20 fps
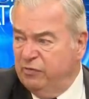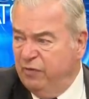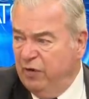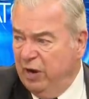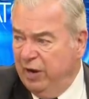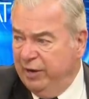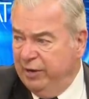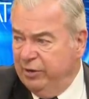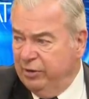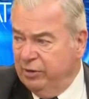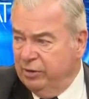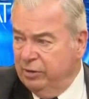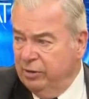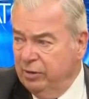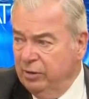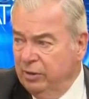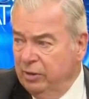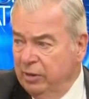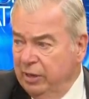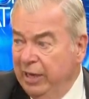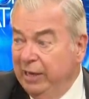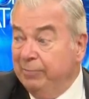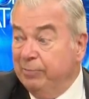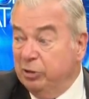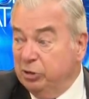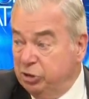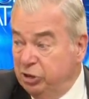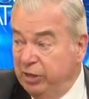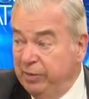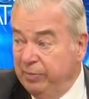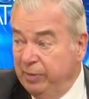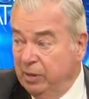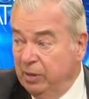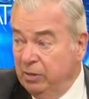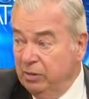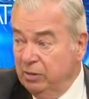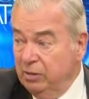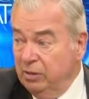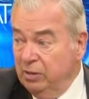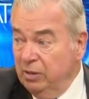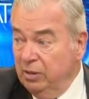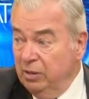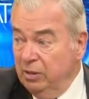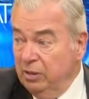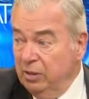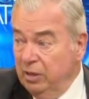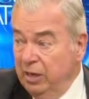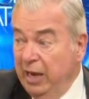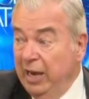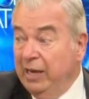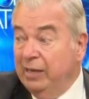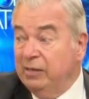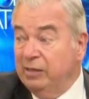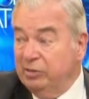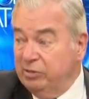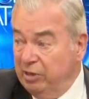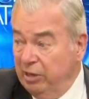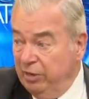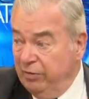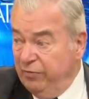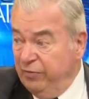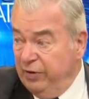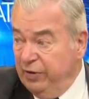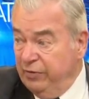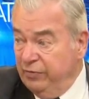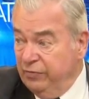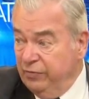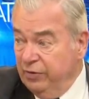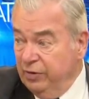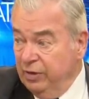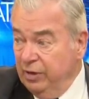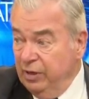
fired at Beersheba and at Tel Aviv.